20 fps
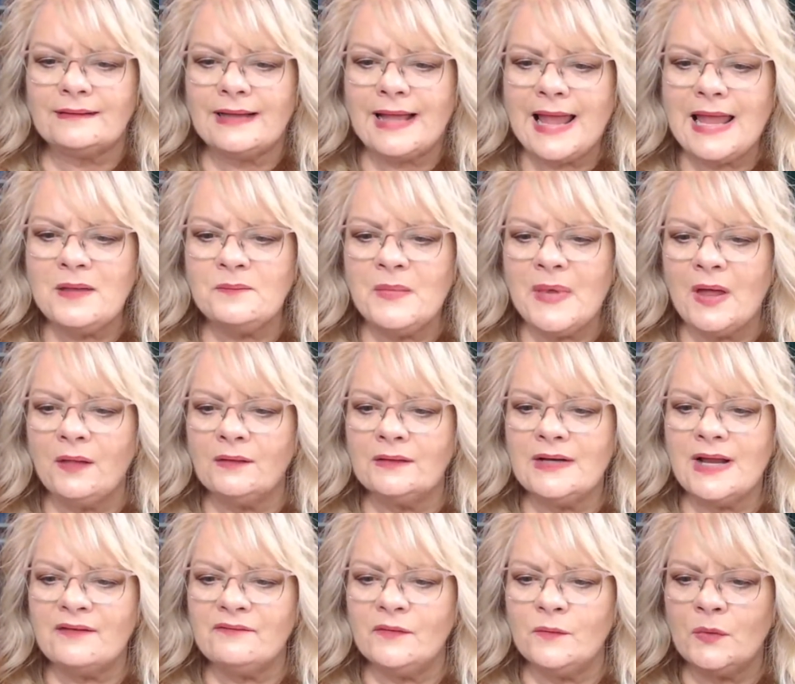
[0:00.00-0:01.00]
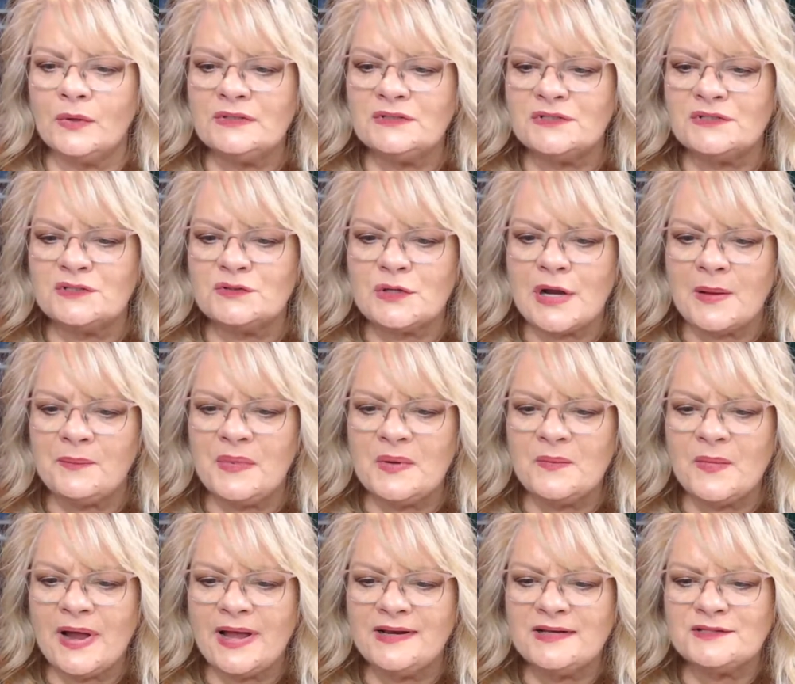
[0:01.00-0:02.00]
Hey, Mel and everyone, just
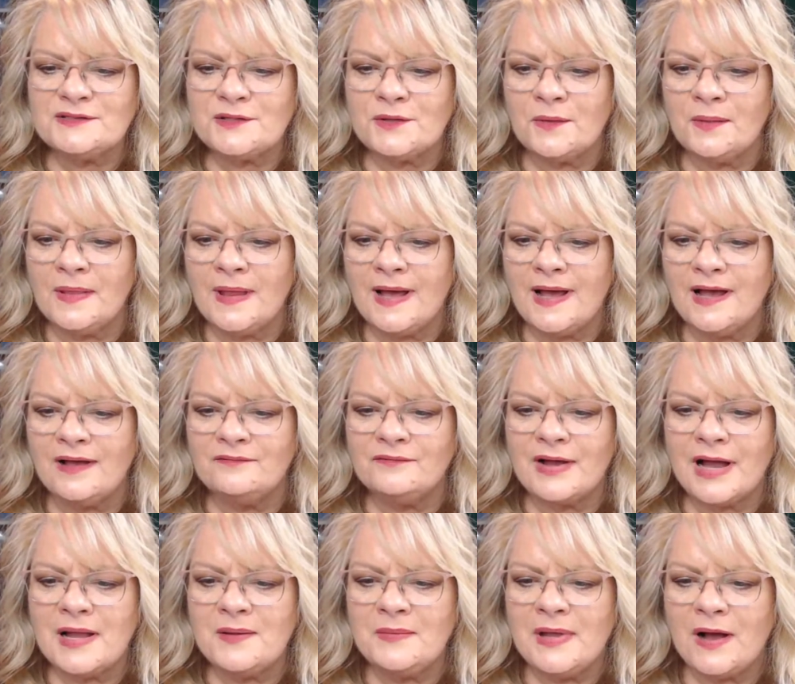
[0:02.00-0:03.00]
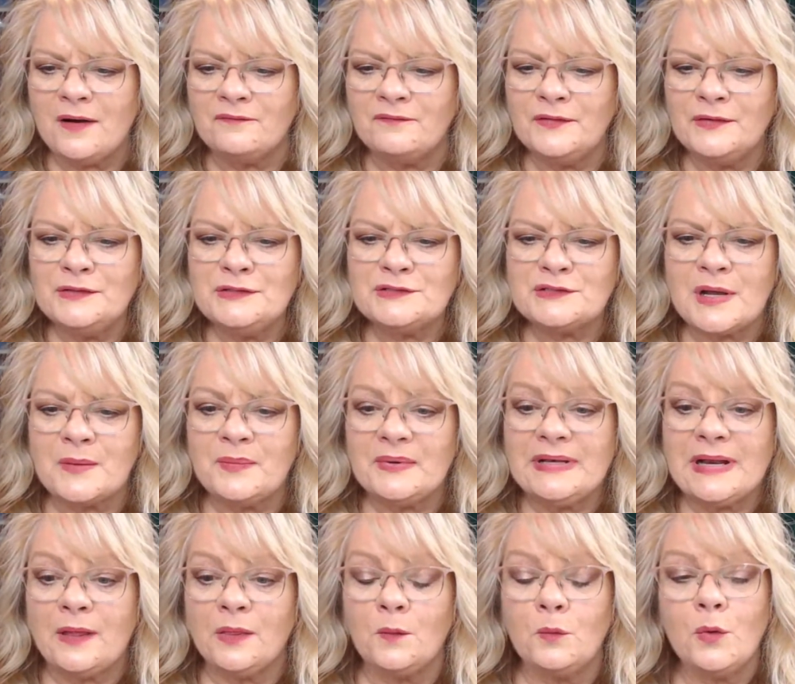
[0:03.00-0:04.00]
dropping by to show love. I'm out food shopping.
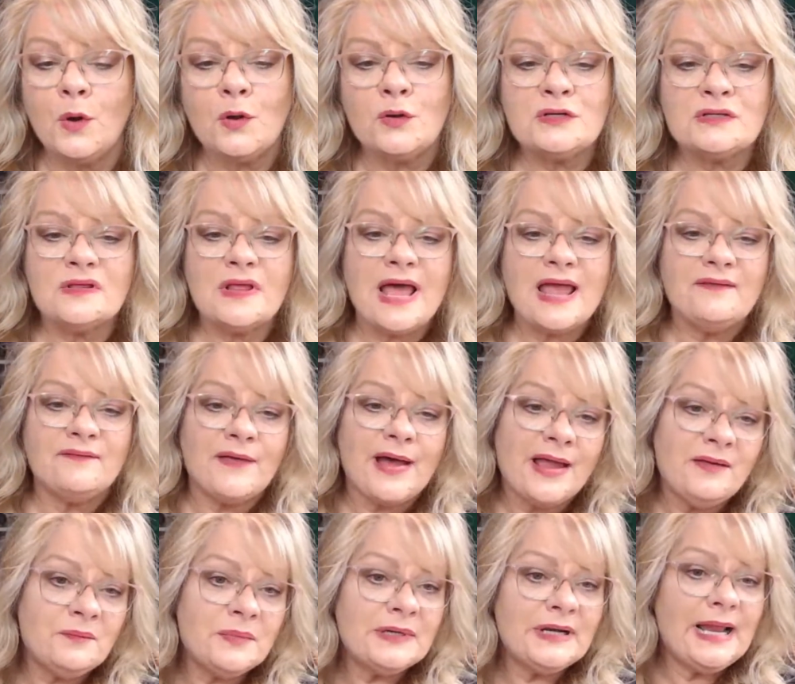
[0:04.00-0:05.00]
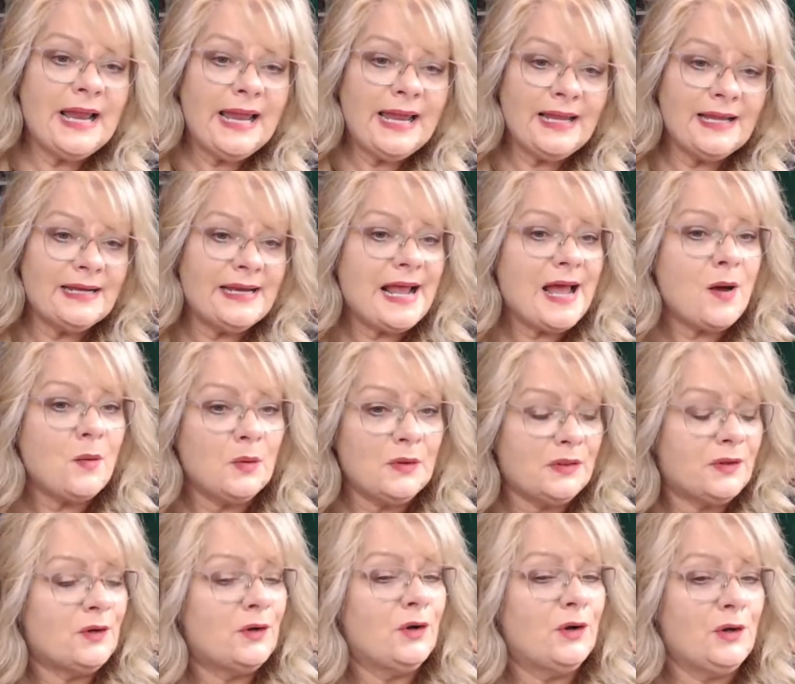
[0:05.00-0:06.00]
Now, the Rose Life, I've been hanging out
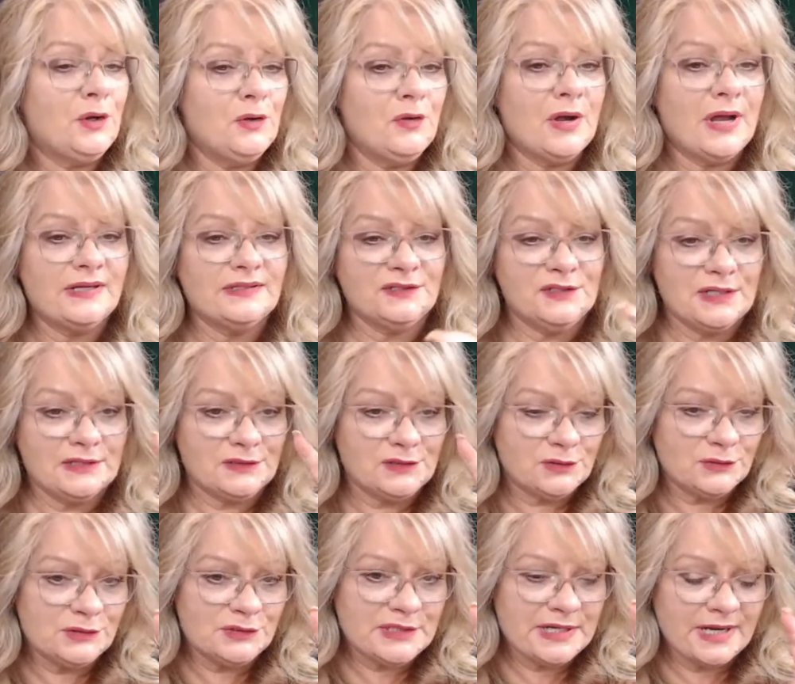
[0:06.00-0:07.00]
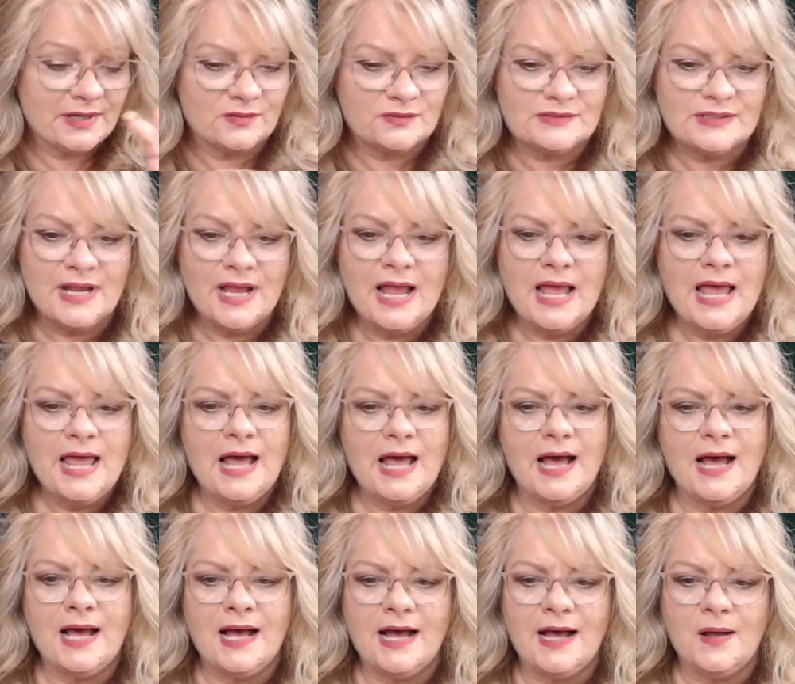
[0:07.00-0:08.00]
with her, you guys. She has 2 channels.
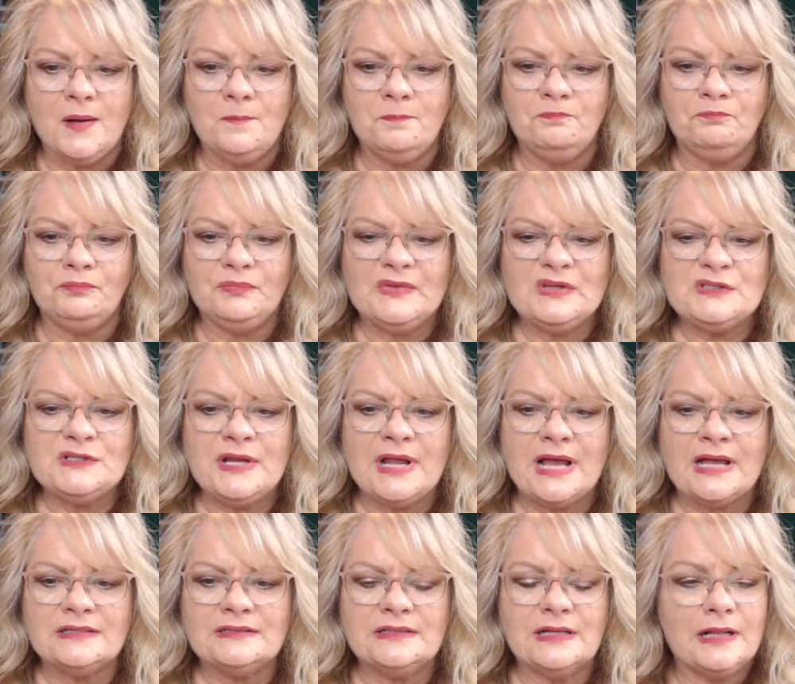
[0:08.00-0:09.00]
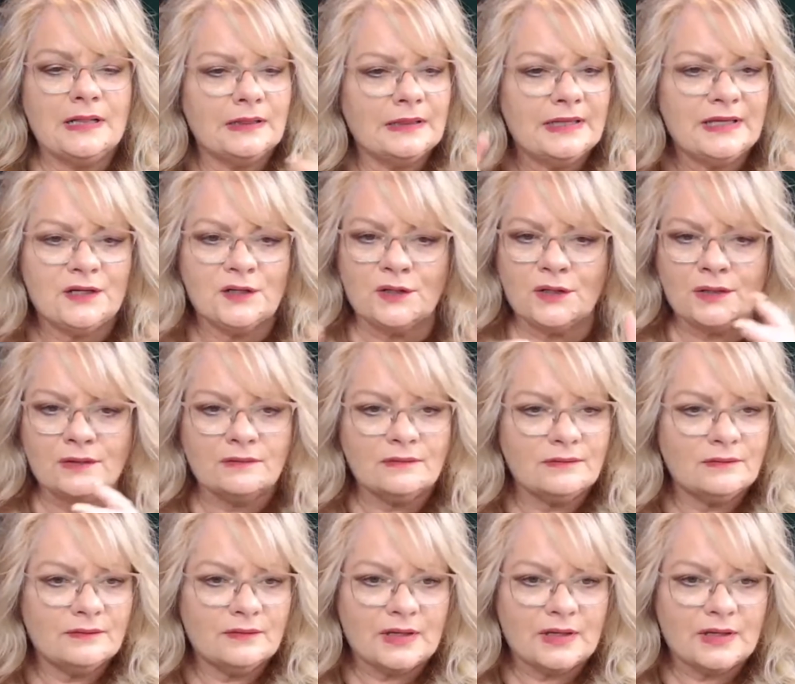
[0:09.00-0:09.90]
She has the Glitter